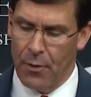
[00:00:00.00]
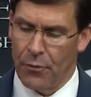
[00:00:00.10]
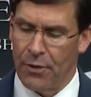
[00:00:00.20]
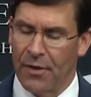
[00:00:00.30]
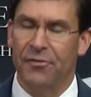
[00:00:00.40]

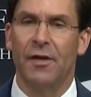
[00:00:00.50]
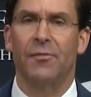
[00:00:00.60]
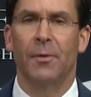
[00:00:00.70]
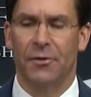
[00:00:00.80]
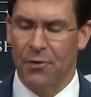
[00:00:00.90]
The United
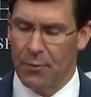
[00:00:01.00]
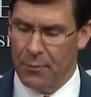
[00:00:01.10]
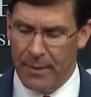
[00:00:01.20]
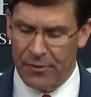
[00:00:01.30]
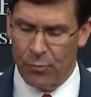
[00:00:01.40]
States military
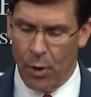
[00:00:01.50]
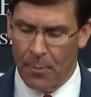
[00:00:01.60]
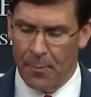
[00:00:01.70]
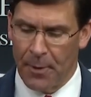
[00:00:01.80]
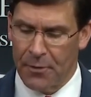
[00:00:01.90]
remains
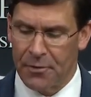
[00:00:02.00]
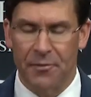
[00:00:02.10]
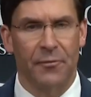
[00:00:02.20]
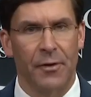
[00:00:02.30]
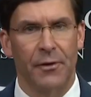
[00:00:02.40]
well prepared to
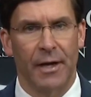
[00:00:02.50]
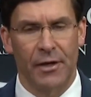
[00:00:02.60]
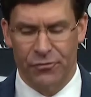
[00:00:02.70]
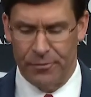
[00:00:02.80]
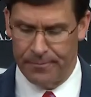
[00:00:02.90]
defend the
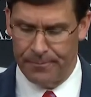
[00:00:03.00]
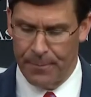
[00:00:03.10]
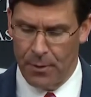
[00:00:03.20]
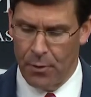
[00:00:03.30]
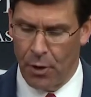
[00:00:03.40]
nation.
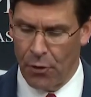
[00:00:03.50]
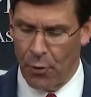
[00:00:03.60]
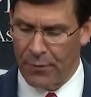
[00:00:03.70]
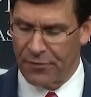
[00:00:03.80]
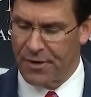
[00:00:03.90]

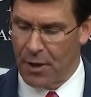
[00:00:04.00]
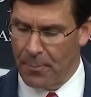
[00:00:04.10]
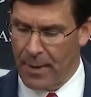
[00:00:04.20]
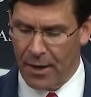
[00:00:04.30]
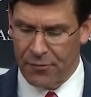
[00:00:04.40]
Although we have
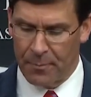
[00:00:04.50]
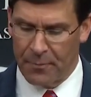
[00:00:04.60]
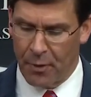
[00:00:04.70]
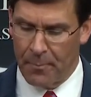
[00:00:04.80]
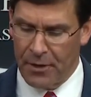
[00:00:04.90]
scaled back some
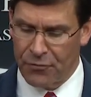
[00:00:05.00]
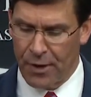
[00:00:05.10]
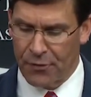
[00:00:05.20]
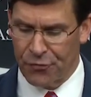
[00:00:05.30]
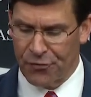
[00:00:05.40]
of our
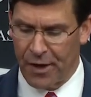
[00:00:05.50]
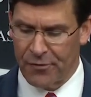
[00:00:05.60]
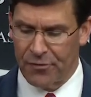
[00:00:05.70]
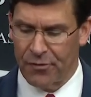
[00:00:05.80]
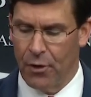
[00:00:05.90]
major
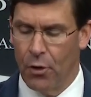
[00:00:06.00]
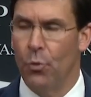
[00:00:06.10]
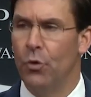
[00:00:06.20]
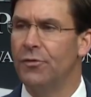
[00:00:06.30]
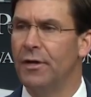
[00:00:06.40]
exercises,
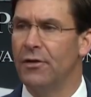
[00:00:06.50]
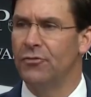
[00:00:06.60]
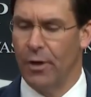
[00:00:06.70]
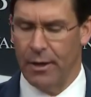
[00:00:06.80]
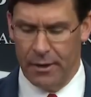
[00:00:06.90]

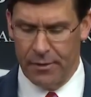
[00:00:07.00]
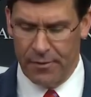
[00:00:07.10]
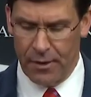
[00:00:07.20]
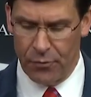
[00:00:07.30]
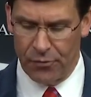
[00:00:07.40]
routine training
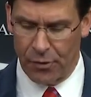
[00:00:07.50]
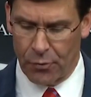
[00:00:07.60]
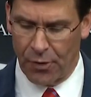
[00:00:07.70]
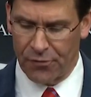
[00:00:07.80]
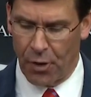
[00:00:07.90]
continues
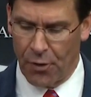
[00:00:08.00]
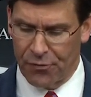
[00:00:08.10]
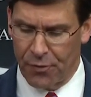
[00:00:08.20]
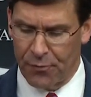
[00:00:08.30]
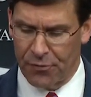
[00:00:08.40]
across all
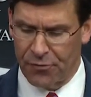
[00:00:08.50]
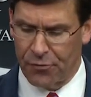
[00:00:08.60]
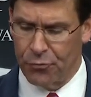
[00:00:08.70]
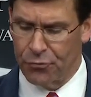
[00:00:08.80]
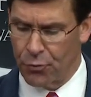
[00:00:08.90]
services
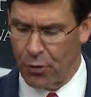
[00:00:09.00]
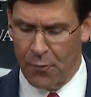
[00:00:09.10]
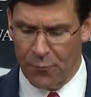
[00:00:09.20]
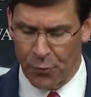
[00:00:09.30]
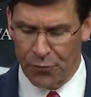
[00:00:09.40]
to ensure
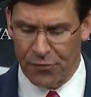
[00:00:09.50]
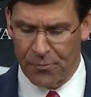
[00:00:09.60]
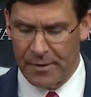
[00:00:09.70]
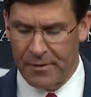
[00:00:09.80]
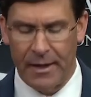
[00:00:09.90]
our
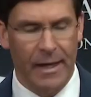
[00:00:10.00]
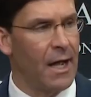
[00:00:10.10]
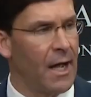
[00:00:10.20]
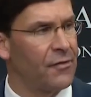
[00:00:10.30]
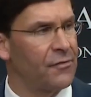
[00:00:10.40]
forces maintain a
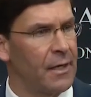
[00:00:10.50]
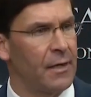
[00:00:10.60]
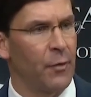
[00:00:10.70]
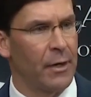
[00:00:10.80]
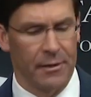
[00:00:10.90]
high
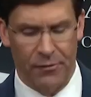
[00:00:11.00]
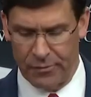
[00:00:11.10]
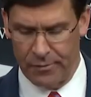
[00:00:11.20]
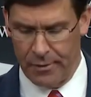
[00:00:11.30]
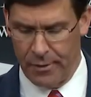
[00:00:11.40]
state of readiness.